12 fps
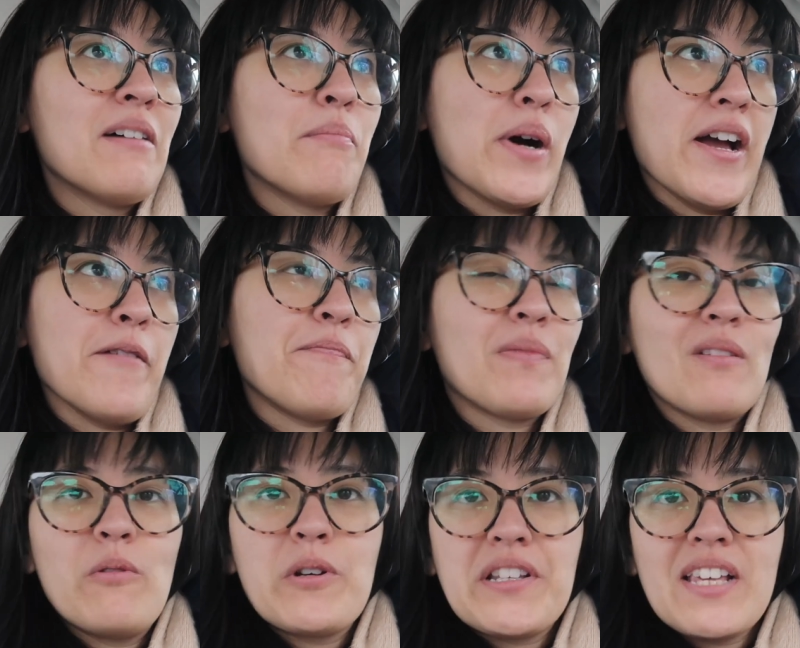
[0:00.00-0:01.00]
but
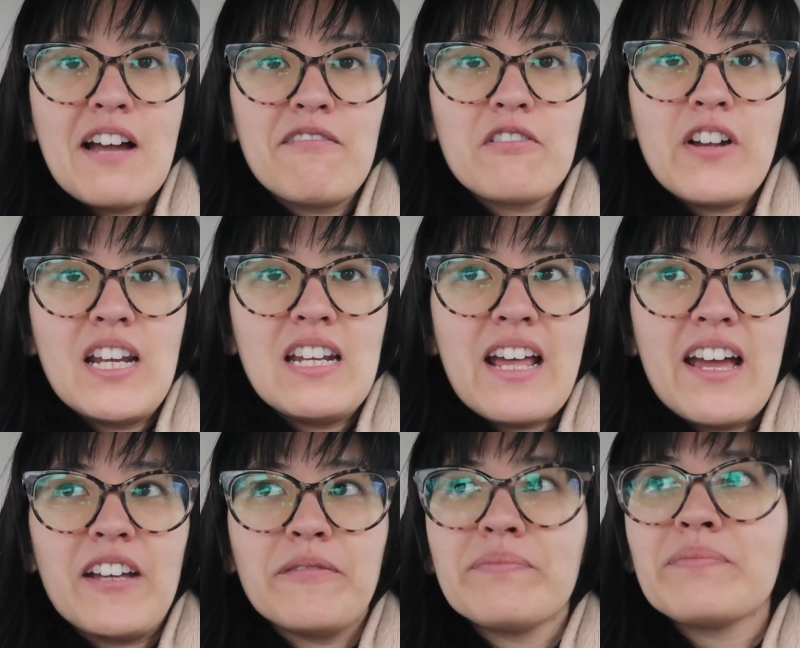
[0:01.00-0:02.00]
we just have a rainy
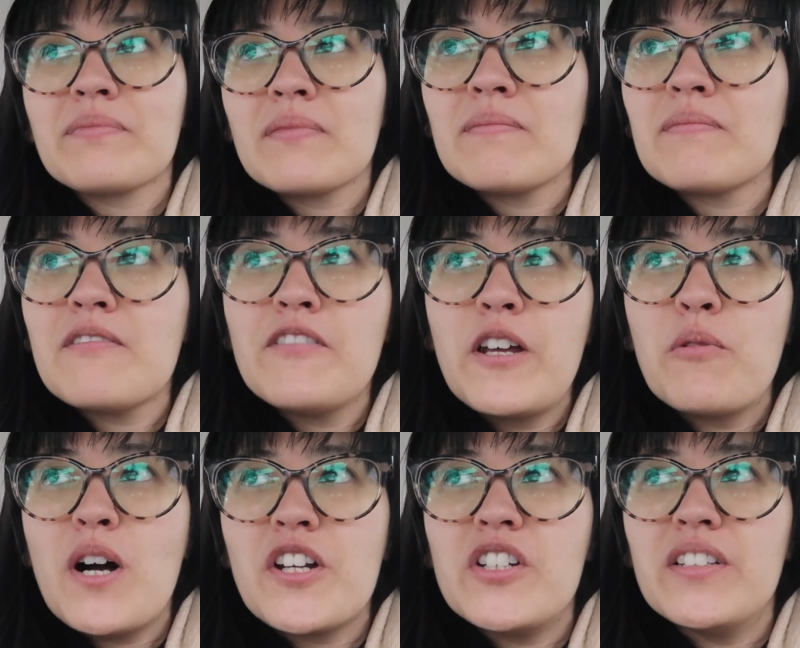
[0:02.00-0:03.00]
day. Flood
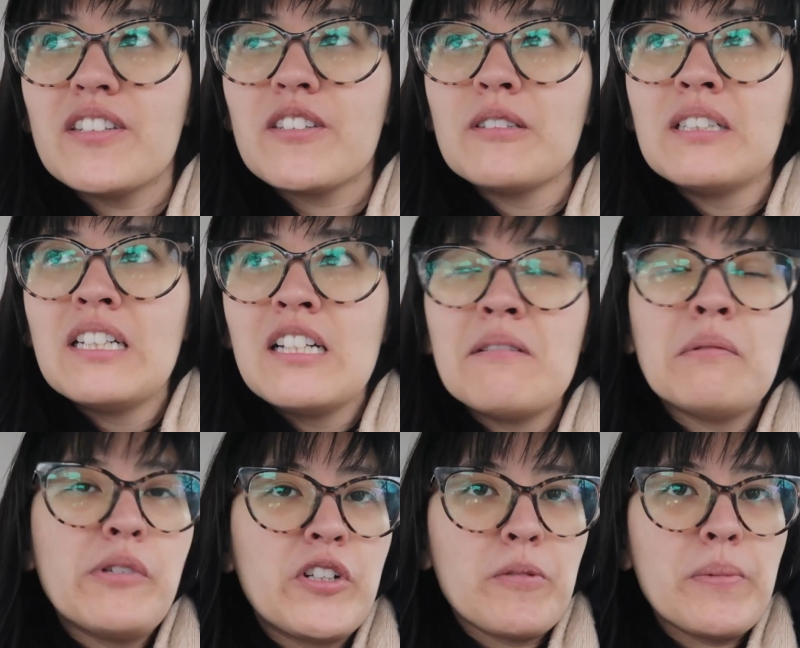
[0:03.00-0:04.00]
watches.
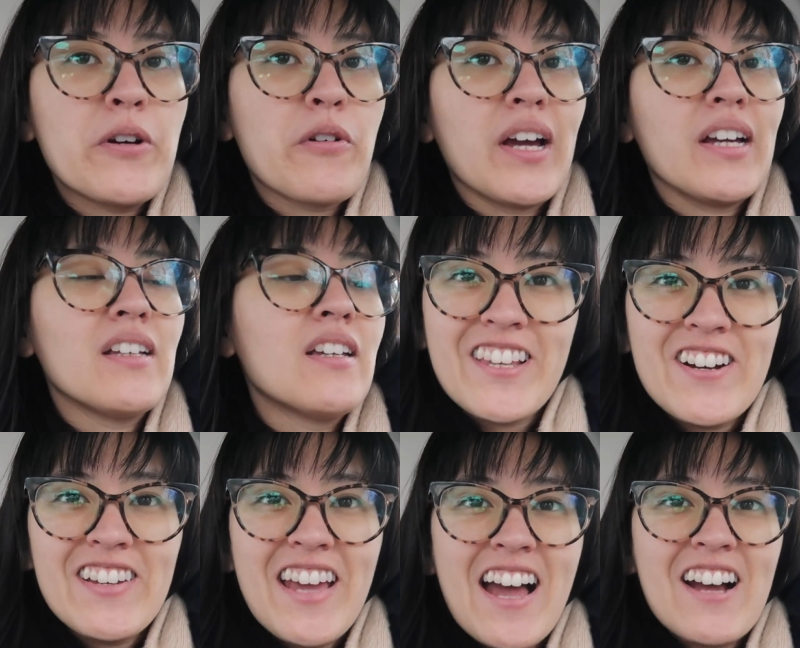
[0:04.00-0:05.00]
We should be okay. So
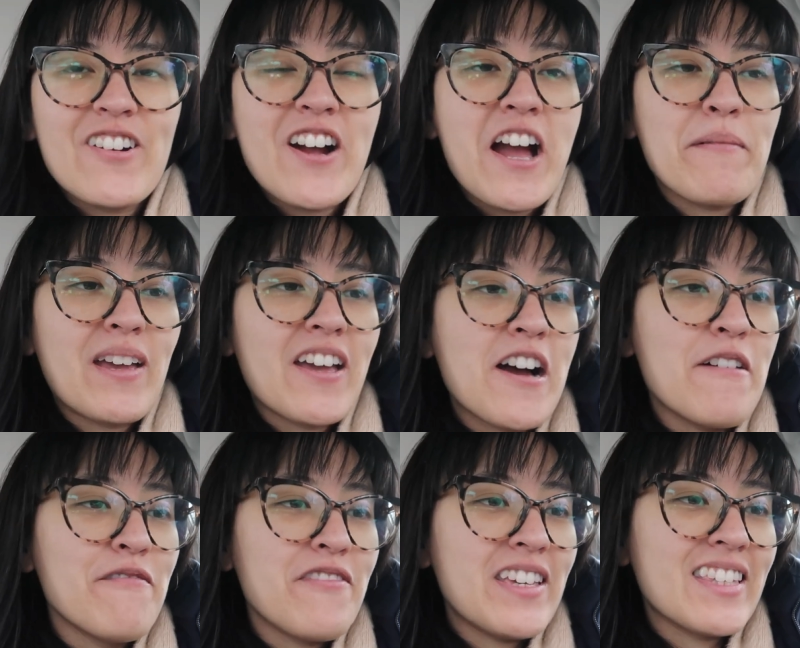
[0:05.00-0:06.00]
yeah, grab a
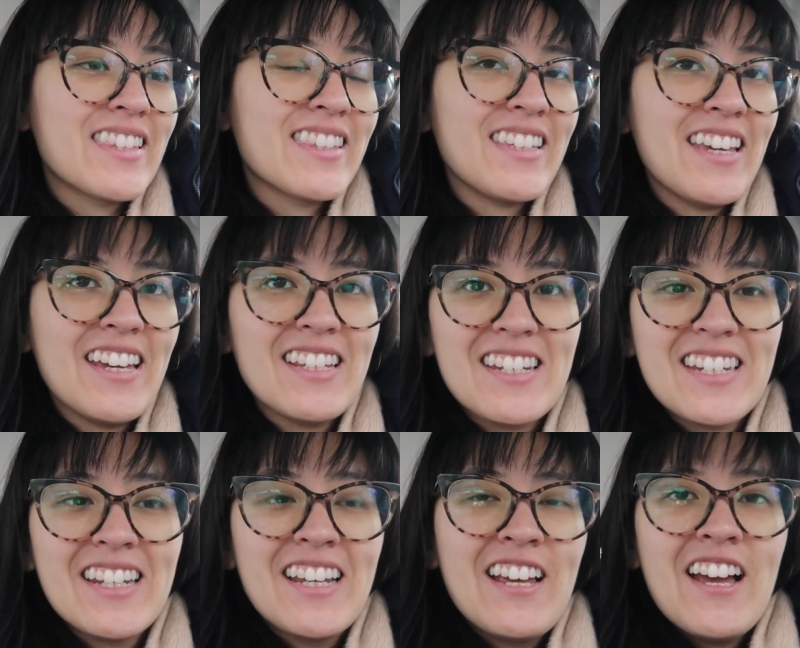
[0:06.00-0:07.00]
comfy
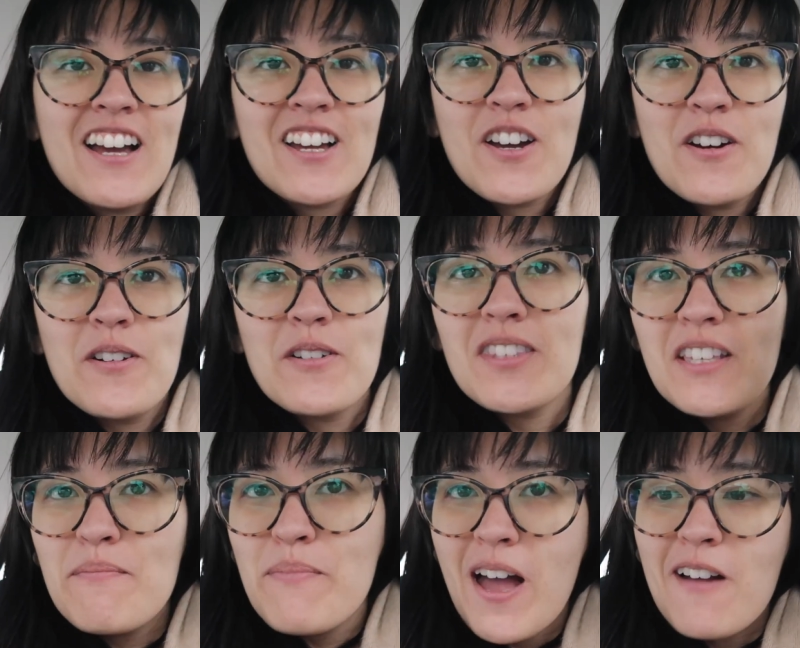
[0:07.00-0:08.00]
seat, a
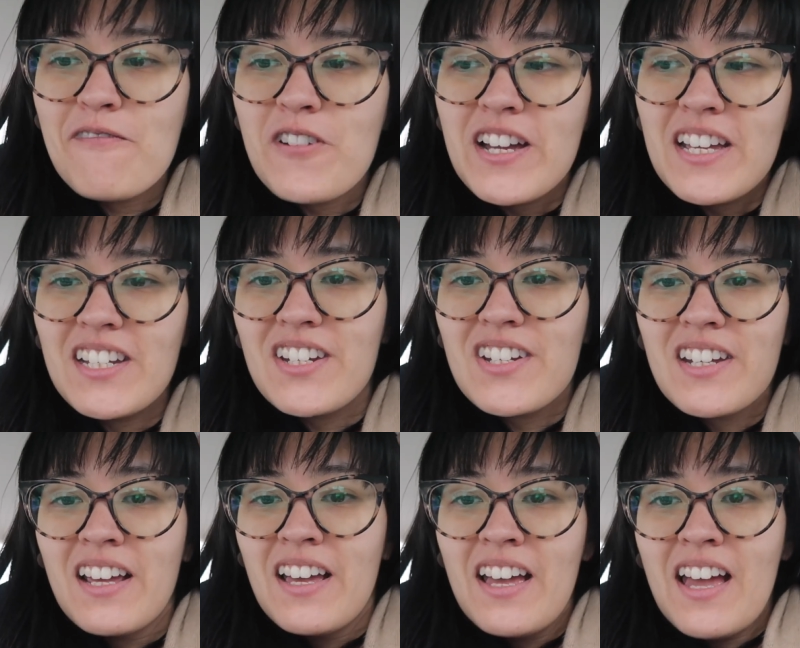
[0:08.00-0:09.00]
cozy beverage,
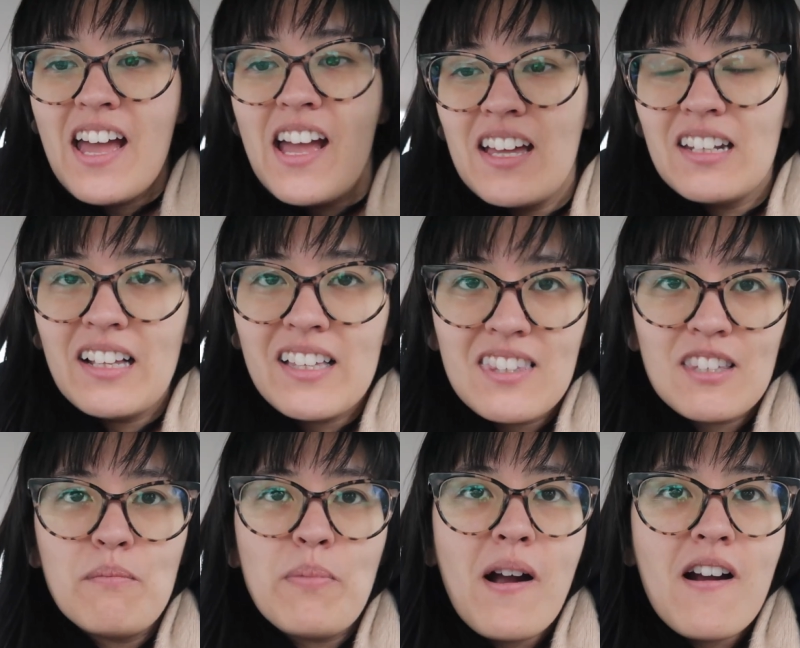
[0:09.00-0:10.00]
and let's
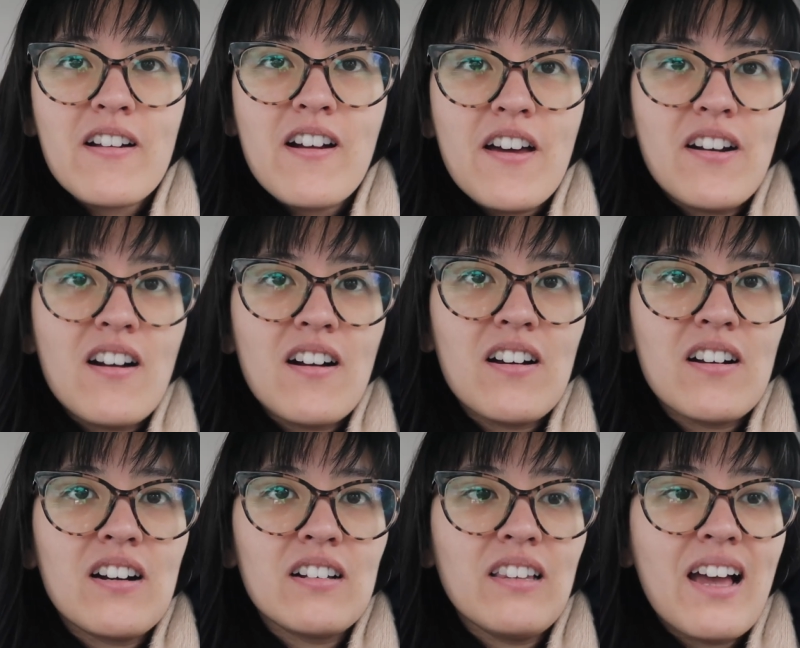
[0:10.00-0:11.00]
embark on
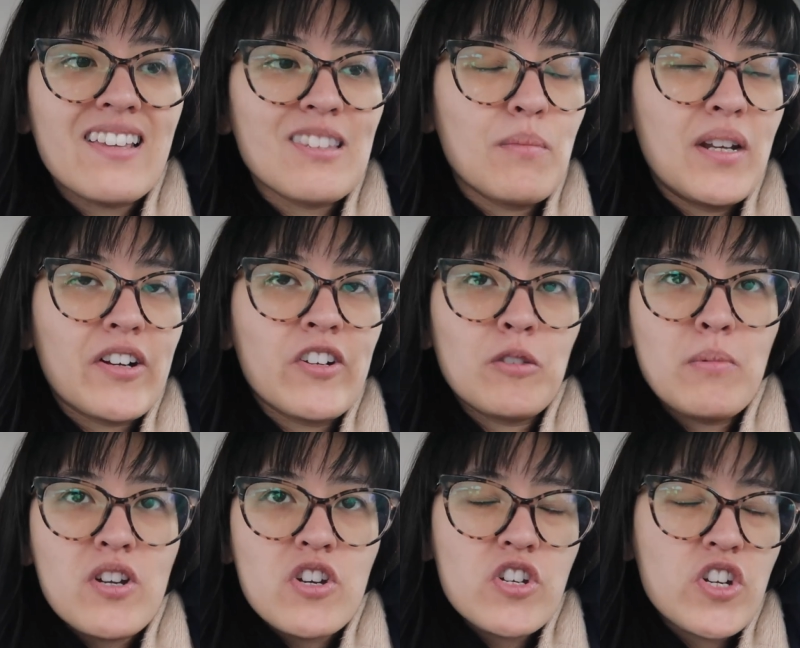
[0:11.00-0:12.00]
our last minute
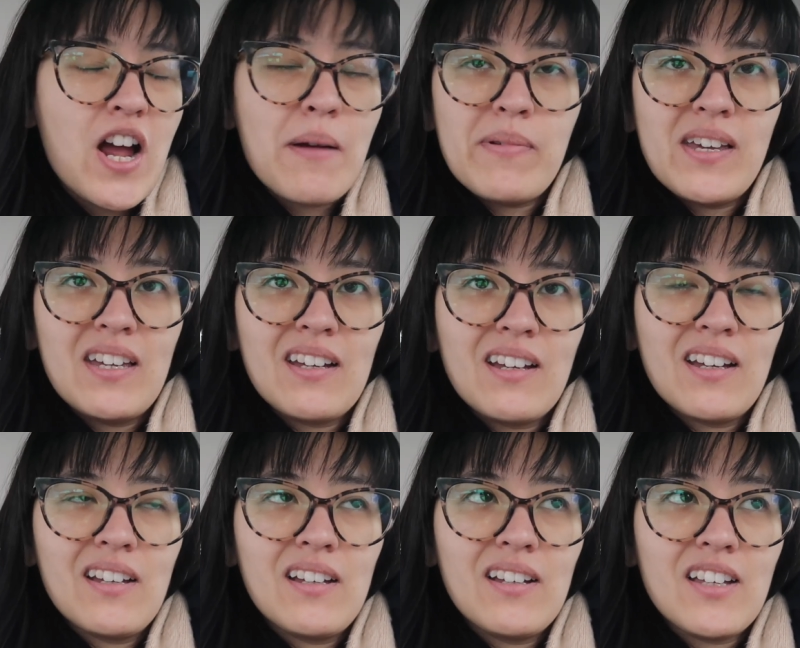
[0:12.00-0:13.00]
Christmas shopping,
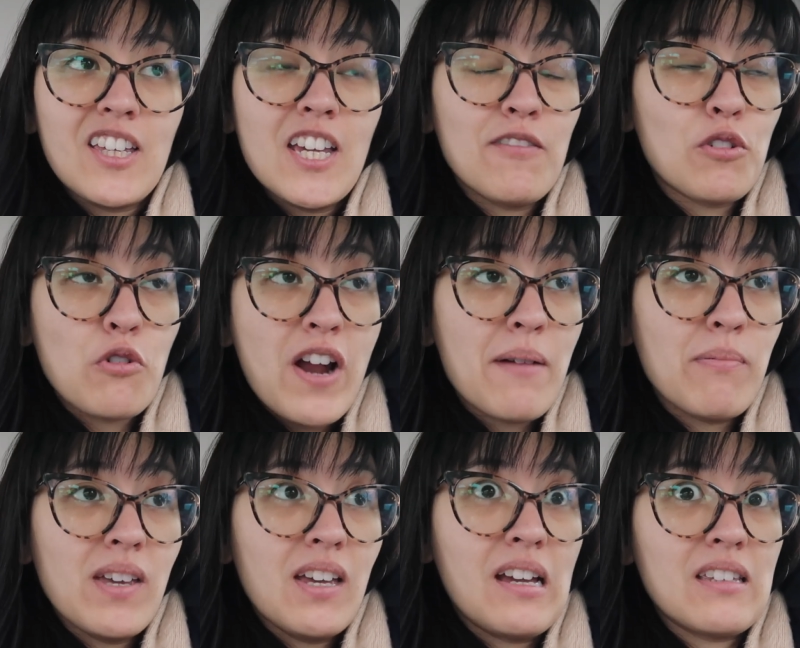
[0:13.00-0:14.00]
gift
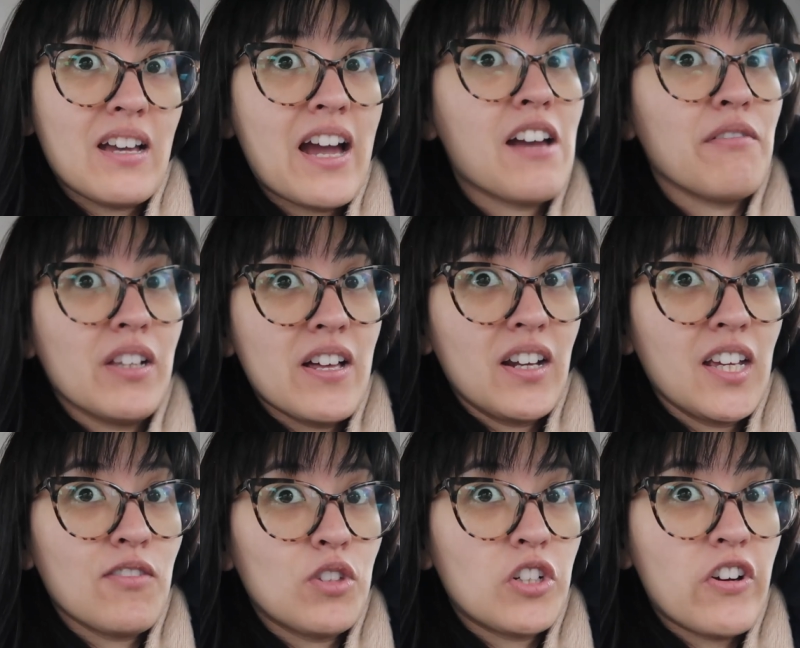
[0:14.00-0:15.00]
wrapping, because I have a lot of
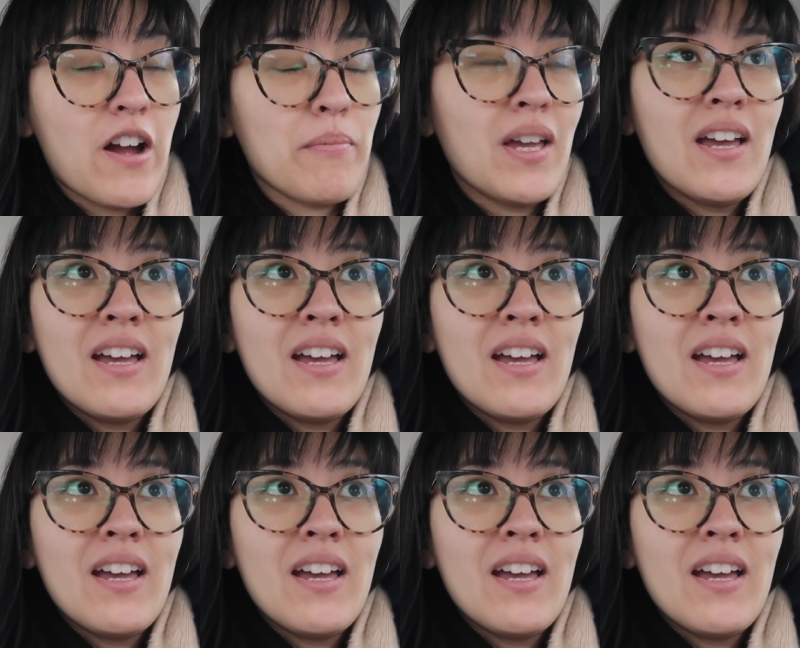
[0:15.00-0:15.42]
gifts to wrap,